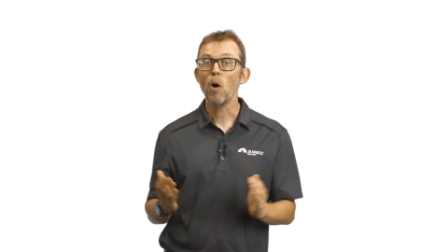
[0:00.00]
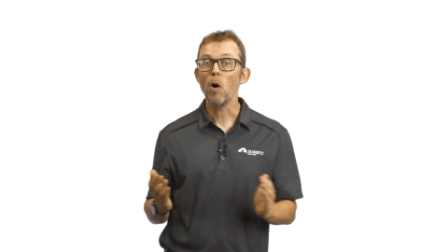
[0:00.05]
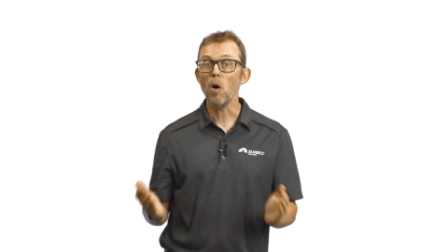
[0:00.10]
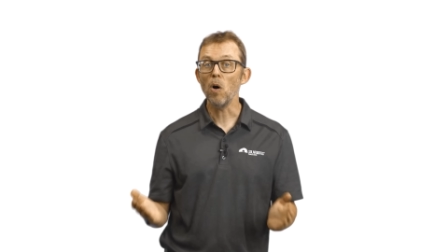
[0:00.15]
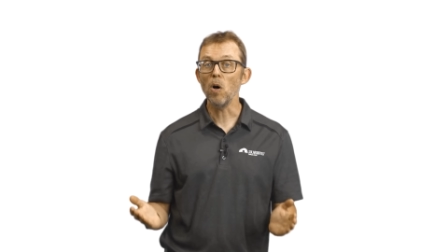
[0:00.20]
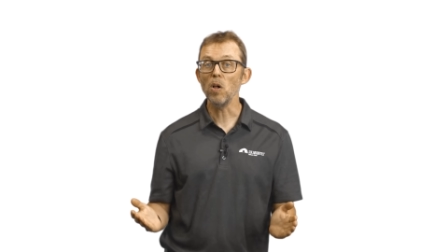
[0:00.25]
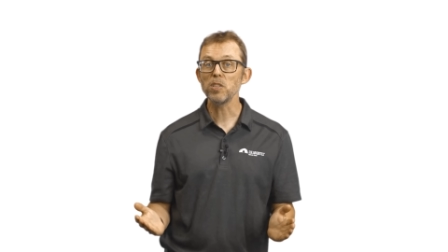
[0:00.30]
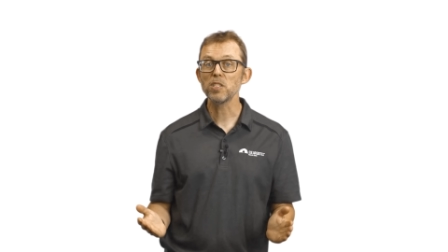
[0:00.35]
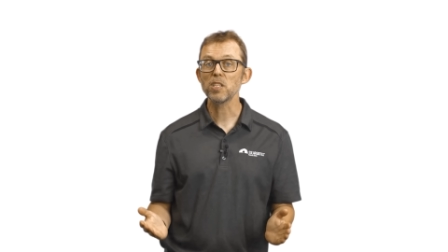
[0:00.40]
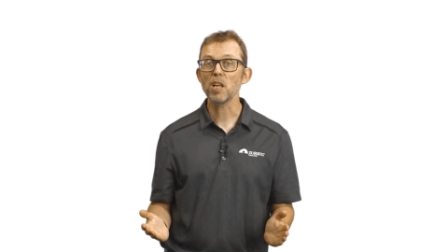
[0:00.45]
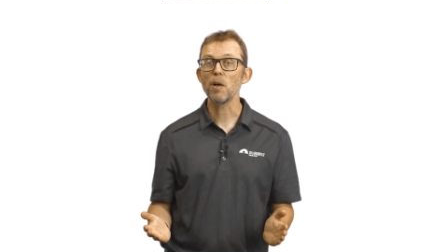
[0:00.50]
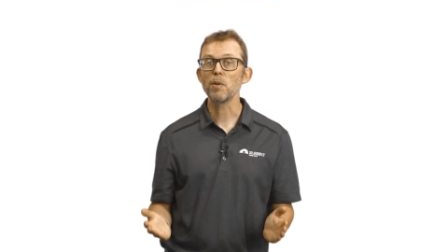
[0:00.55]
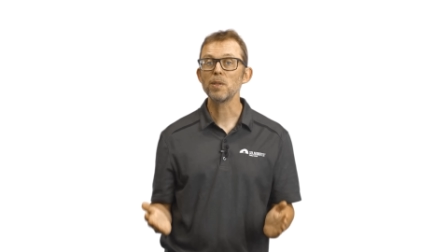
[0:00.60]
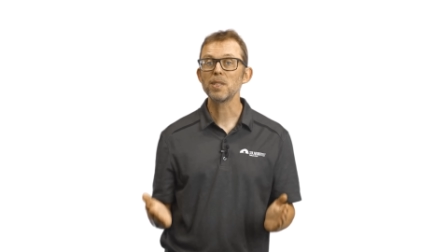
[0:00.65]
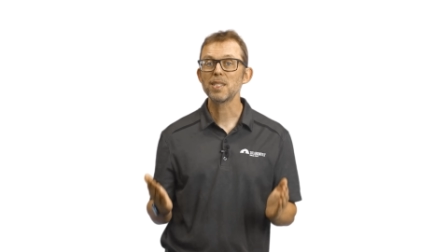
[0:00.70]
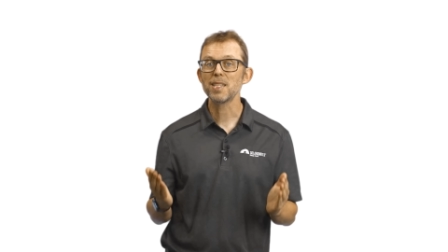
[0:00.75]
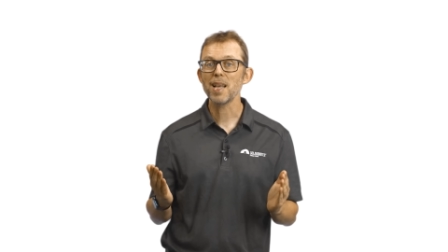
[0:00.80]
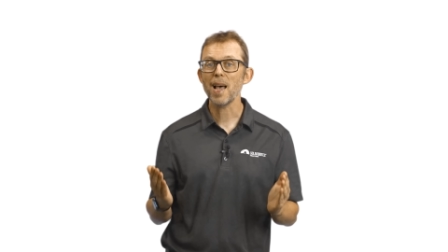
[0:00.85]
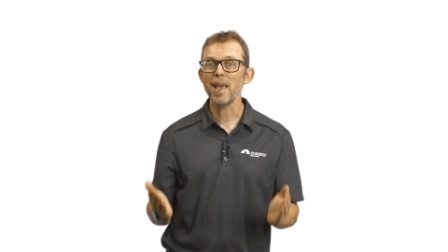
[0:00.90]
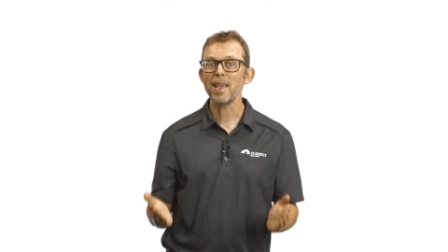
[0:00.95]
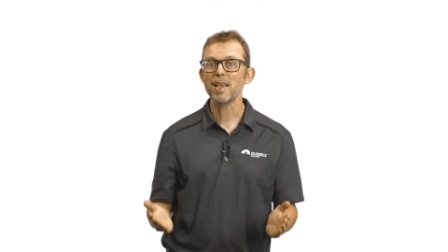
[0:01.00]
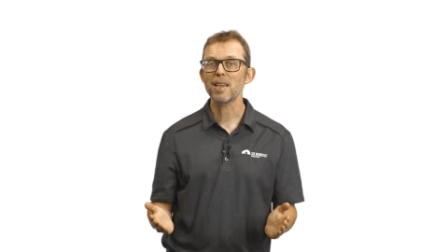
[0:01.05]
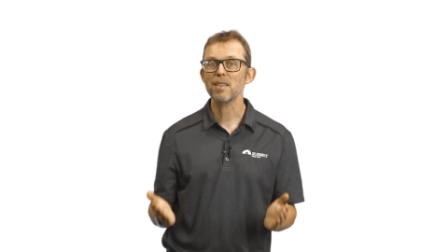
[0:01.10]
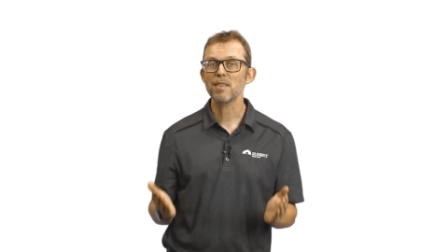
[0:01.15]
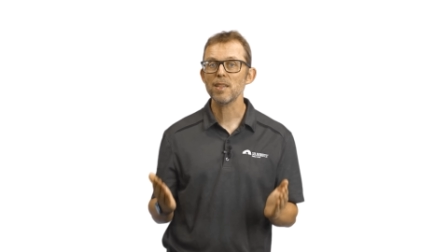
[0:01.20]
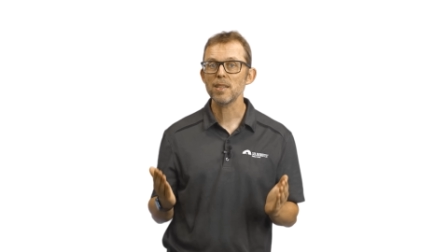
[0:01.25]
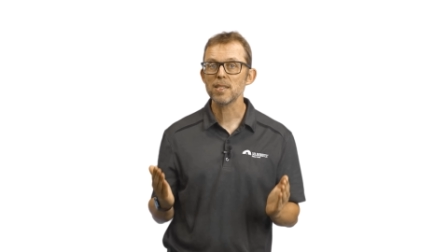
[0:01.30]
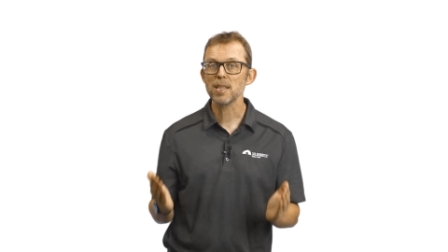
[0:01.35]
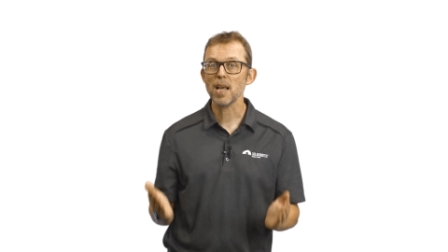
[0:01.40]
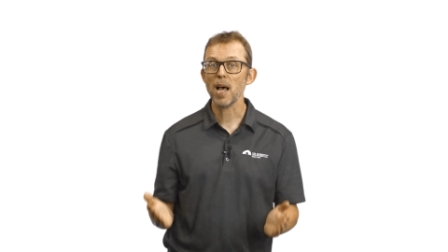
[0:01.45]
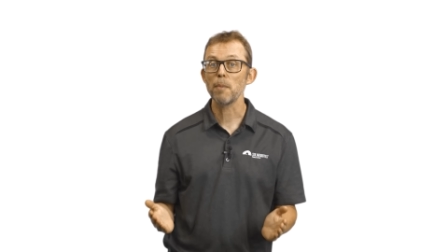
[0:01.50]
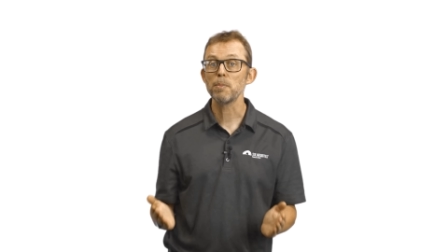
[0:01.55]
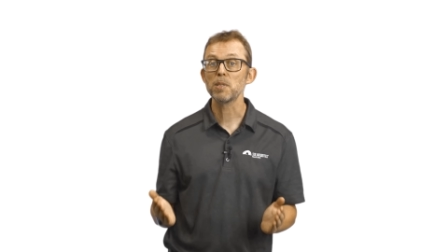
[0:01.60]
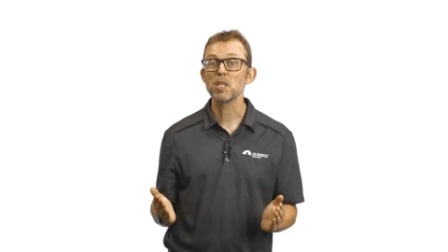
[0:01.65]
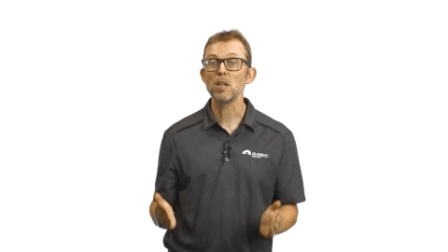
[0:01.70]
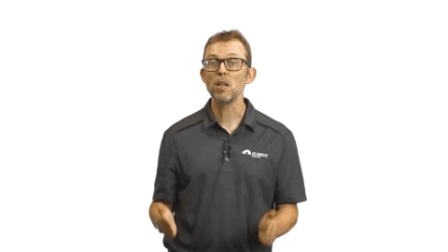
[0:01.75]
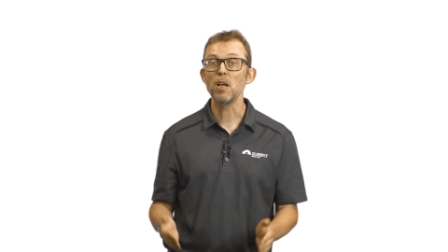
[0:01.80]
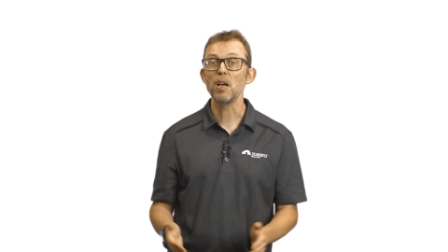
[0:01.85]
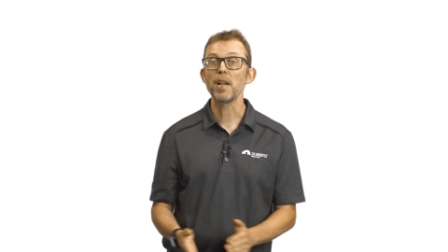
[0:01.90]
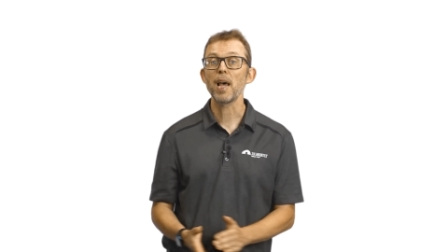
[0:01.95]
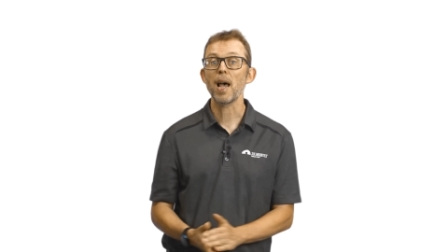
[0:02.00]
Also, take the time to learn